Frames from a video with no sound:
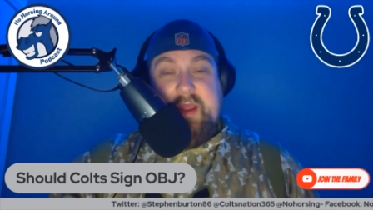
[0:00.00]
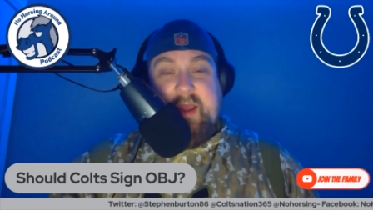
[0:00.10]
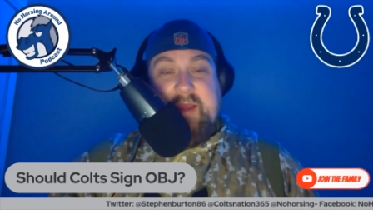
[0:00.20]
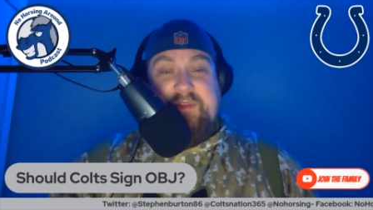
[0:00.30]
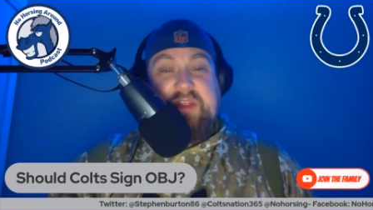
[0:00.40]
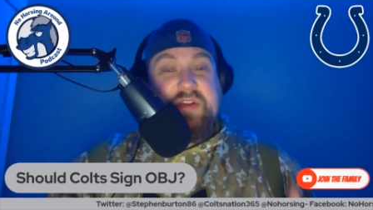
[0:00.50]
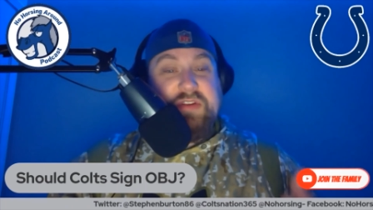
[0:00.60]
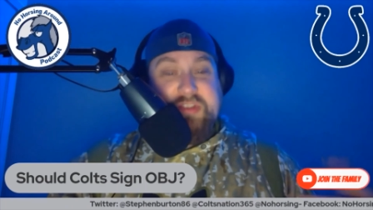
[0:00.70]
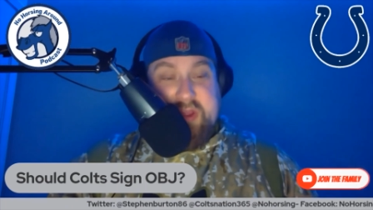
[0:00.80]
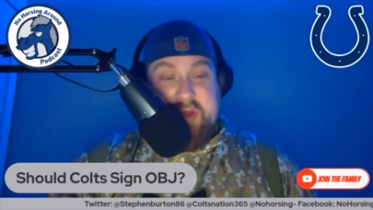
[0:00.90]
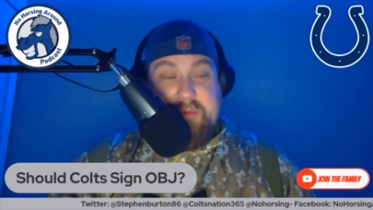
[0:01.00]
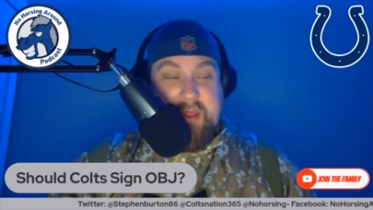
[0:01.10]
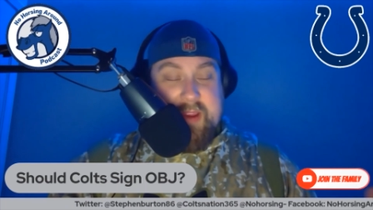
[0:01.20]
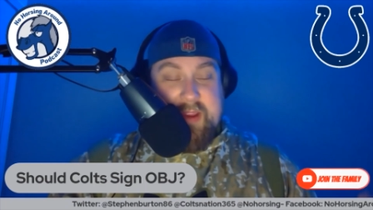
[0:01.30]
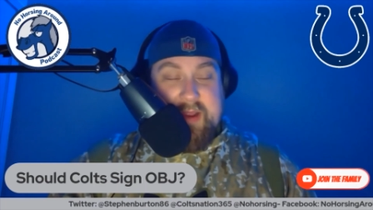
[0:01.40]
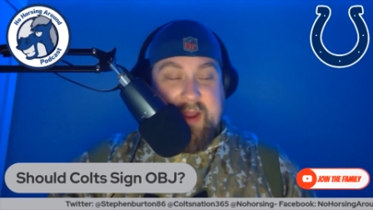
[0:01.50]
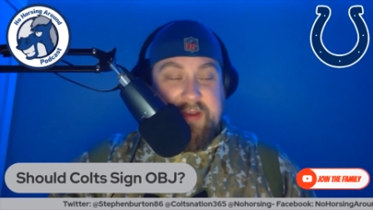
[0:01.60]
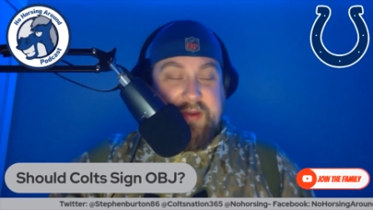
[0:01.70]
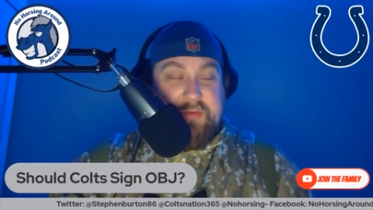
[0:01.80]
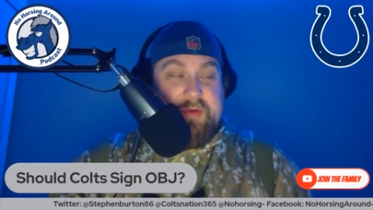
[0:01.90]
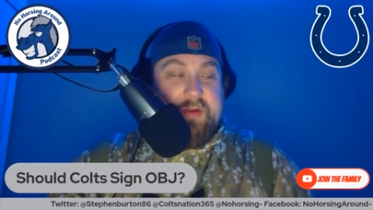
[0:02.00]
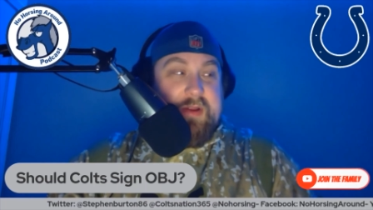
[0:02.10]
I think they're slow playing it. I don't.